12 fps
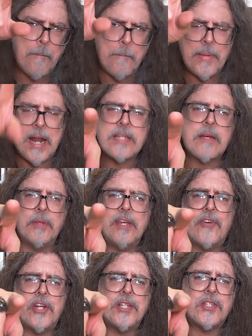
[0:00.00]
But as I
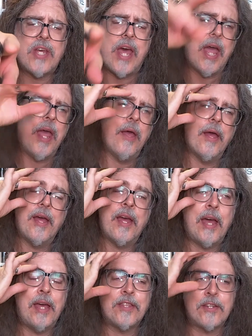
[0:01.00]
believe I did say
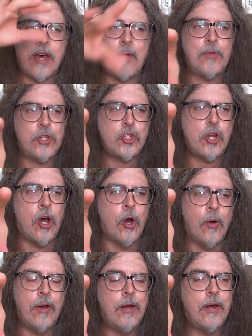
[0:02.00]
at the top of the show,